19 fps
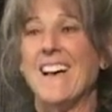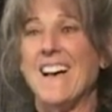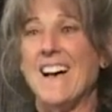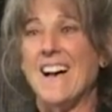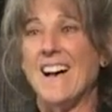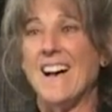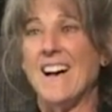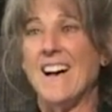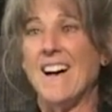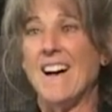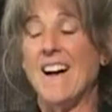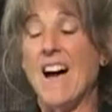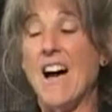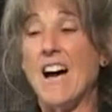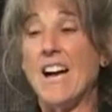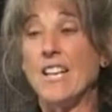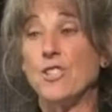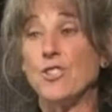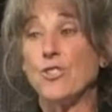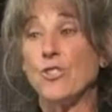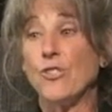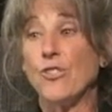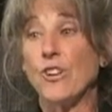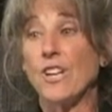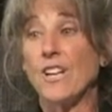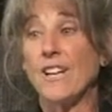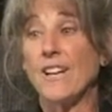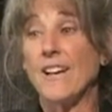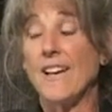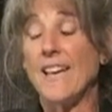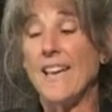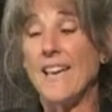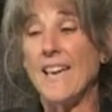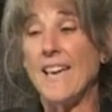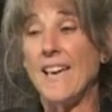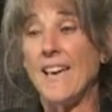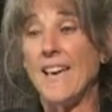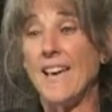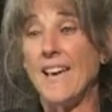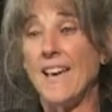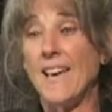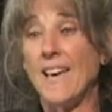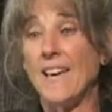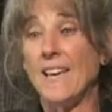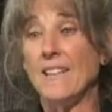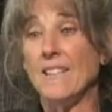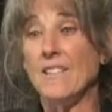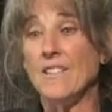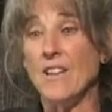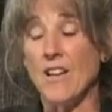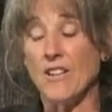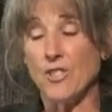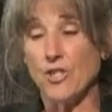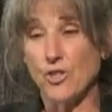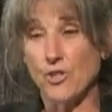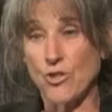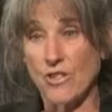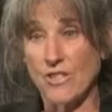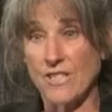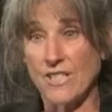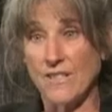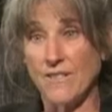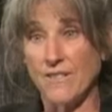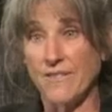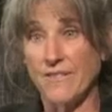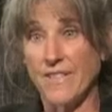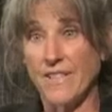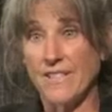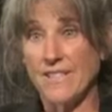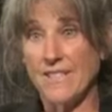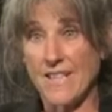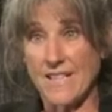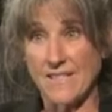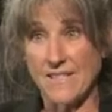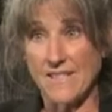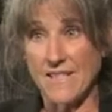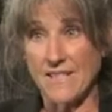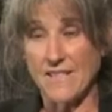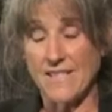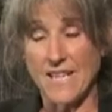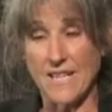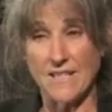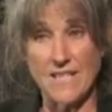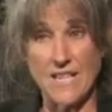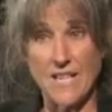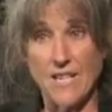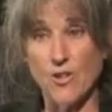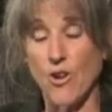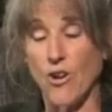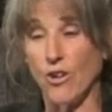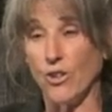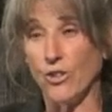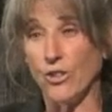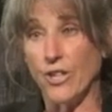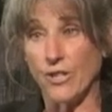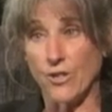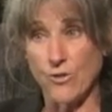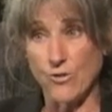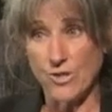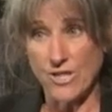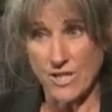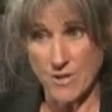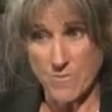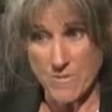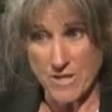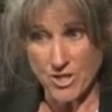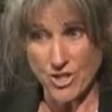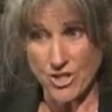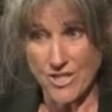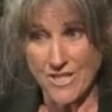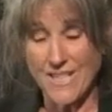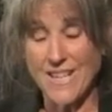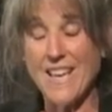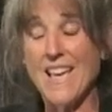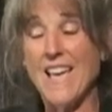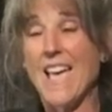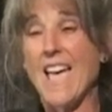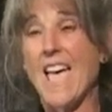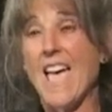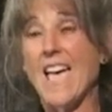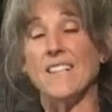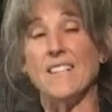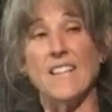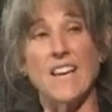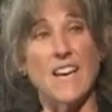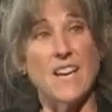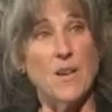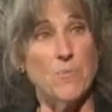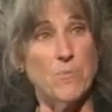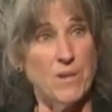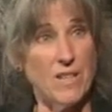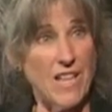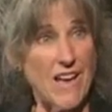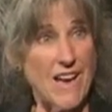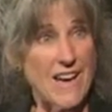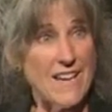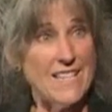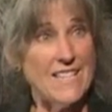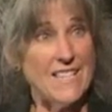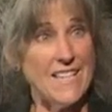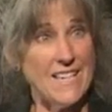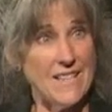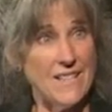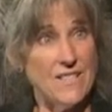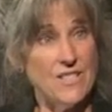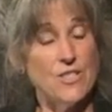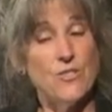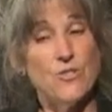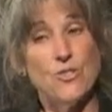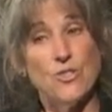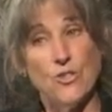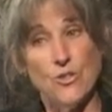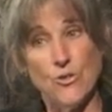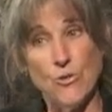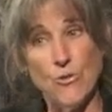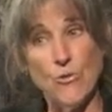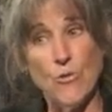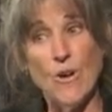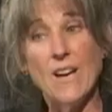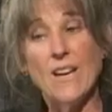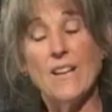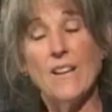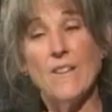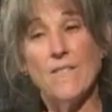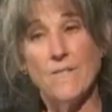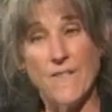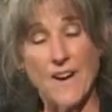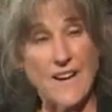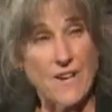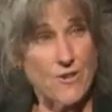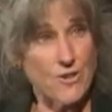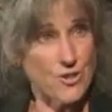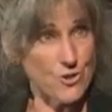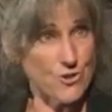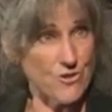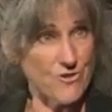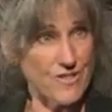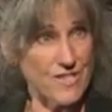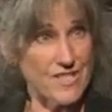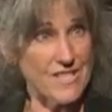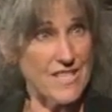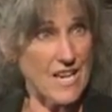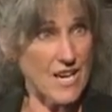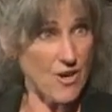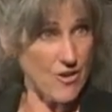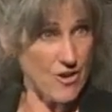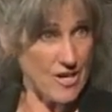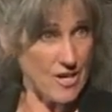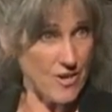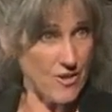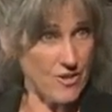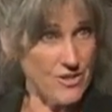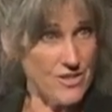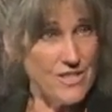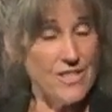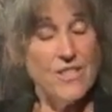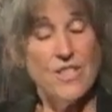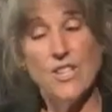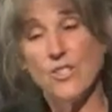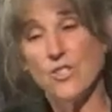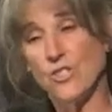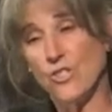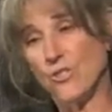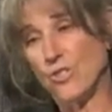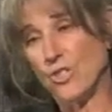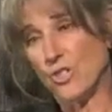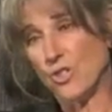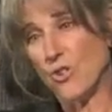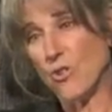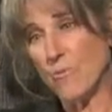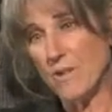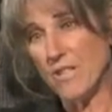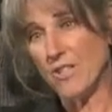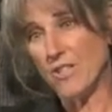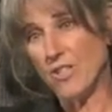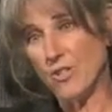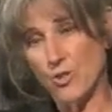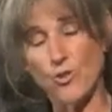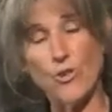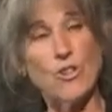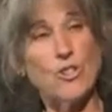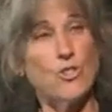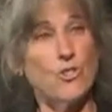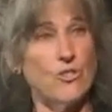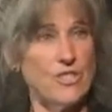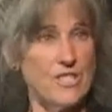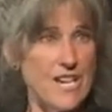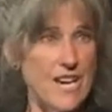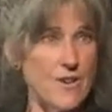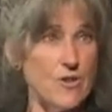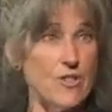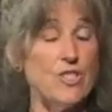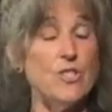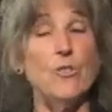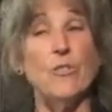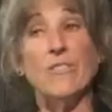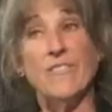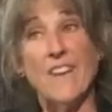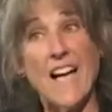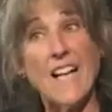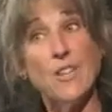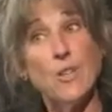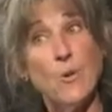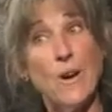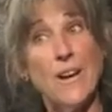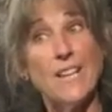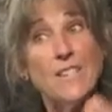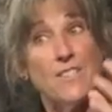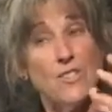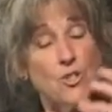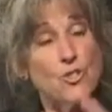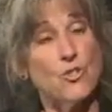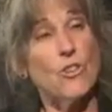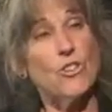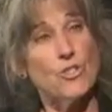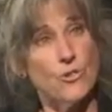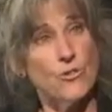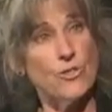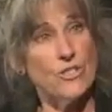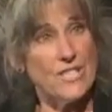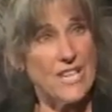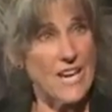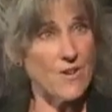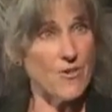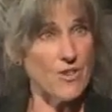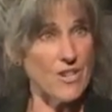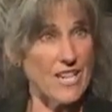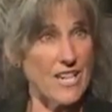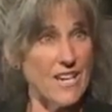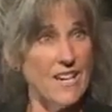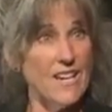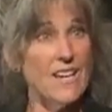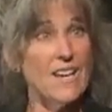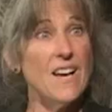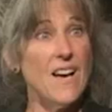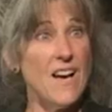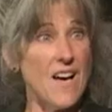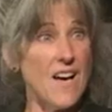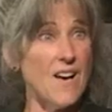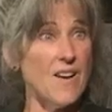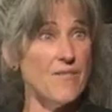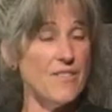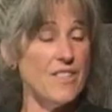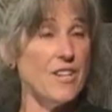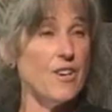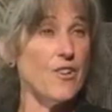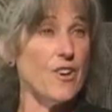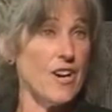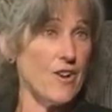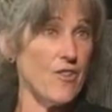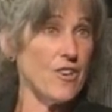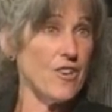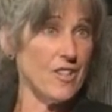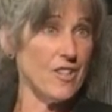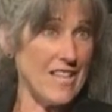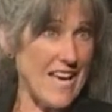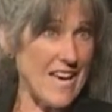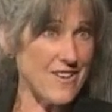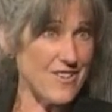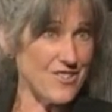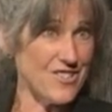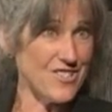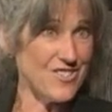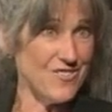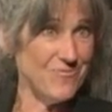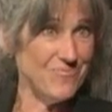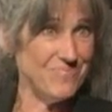I took a non-destructive testing technique called acoustic emission, and I applied it to fire service aerials to determine the structural integrity, to evaluate the structural integrity of their aerial ladders.